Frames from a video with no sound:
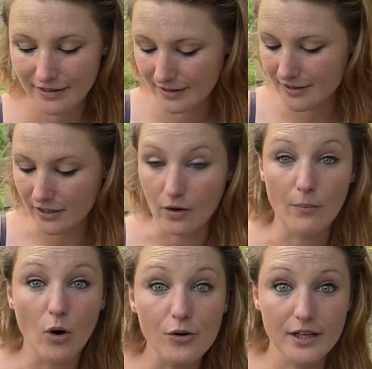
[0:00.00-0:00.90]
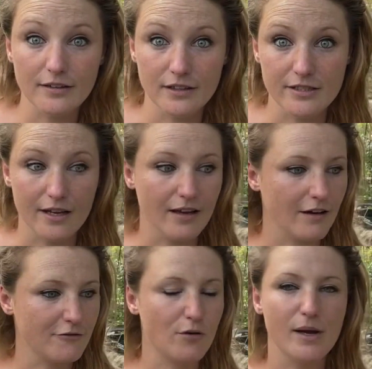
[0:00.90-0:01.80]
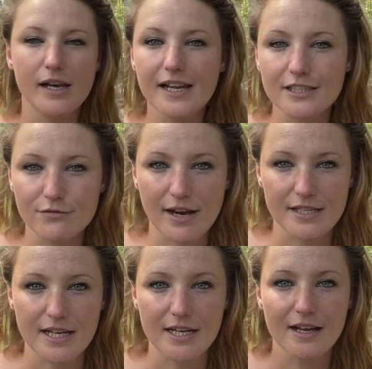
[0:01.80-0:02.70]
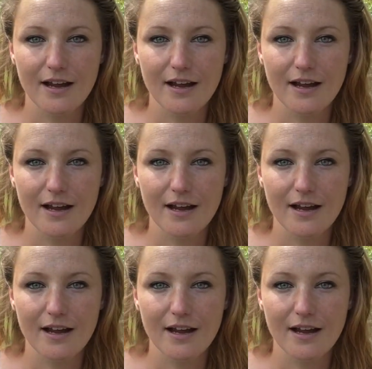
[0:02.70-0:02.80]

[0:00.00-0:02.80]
So I'm on it this year. I've got my list ready.